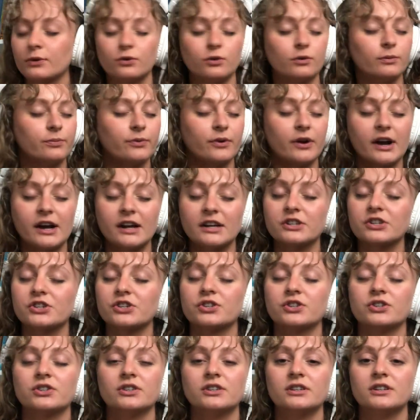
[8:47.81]
cool bridge.
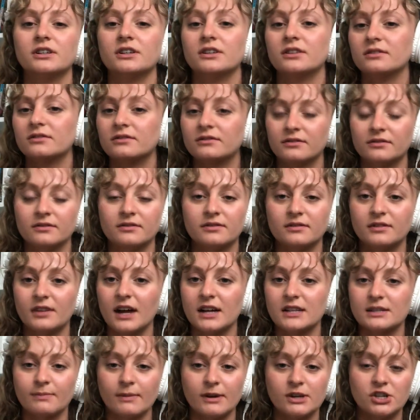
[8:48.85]

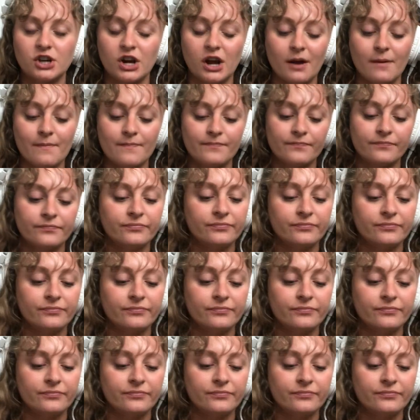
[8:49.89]
That's my jam.